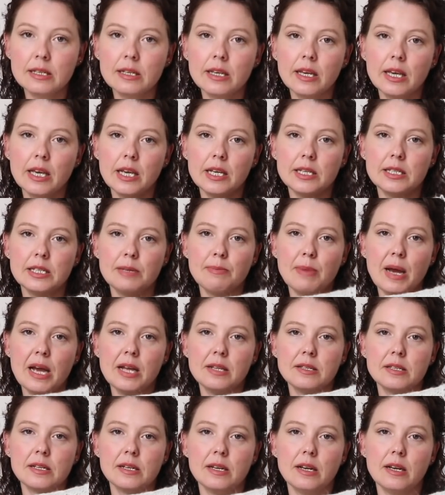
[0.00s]
easy
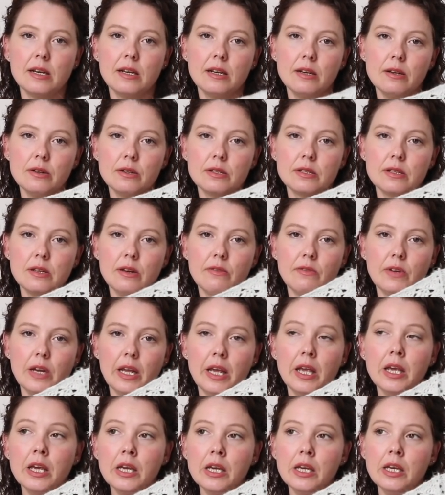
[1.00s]
pattern. It looks
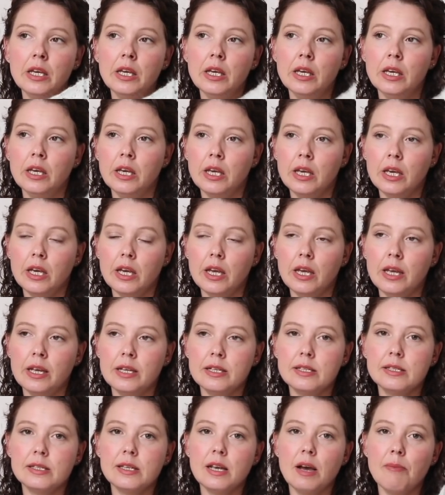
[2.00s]
lovely.
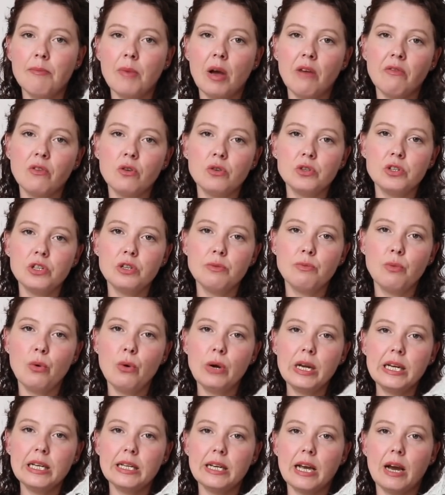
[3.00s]
It's I've got to the
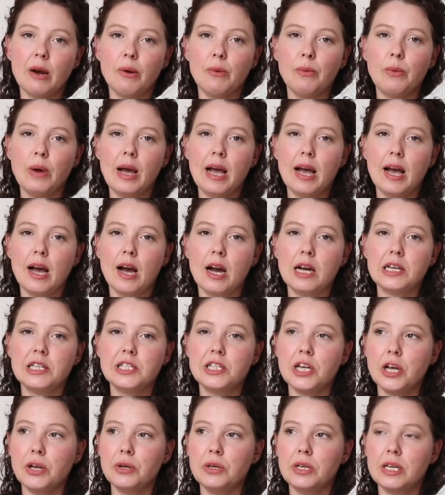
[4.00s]
point now where I
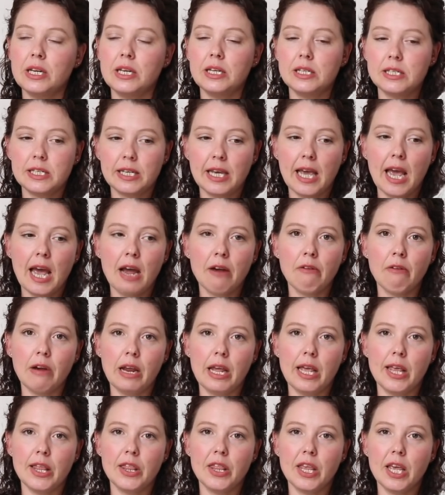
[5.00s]
don't need to
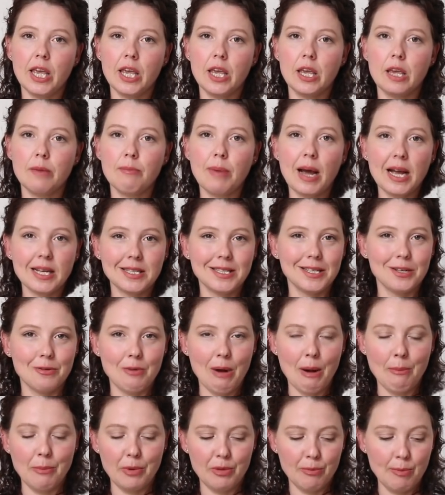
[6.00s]
carry the pattern
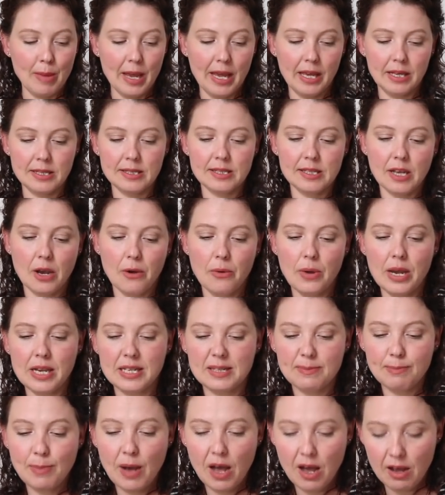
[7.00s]
around with me, so
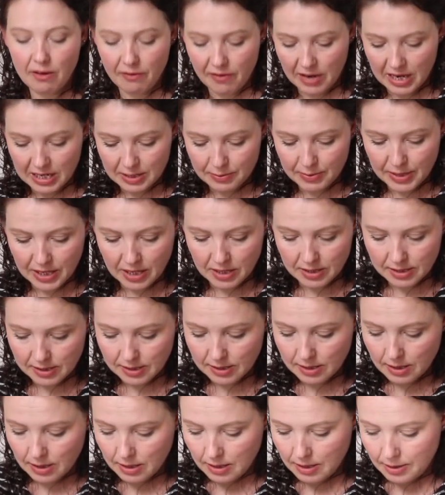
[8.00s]
it's perfect
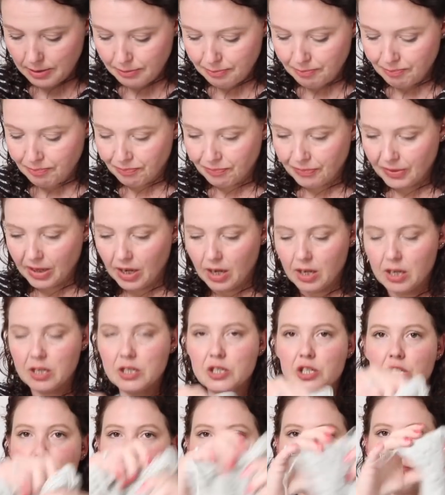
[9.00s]
because I
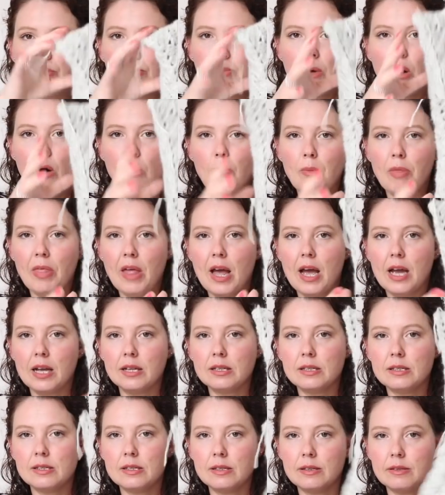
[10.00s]
can just pop
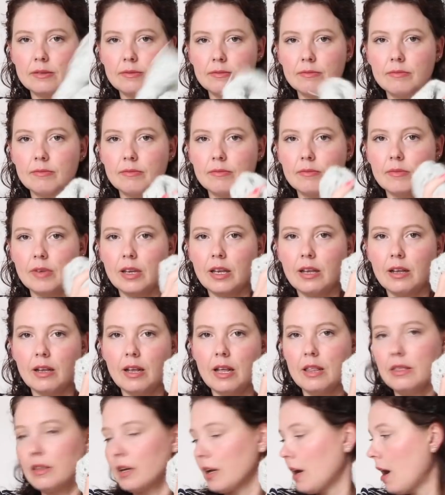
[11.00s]
that
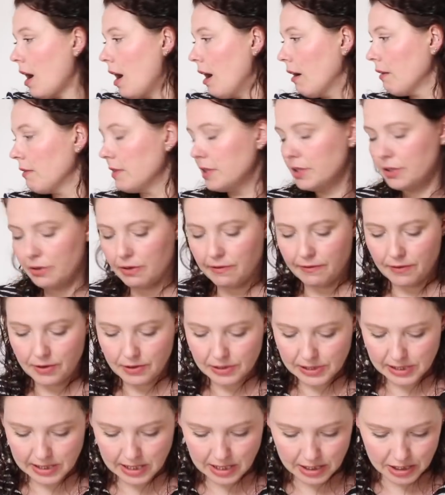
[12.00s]
in the car and do a
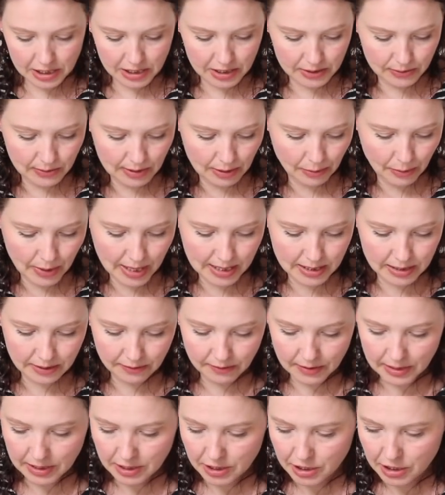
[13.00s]
few stitches while I'm waiting
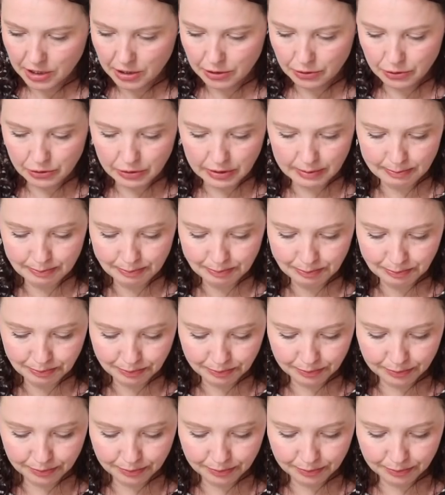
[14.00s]
for the children.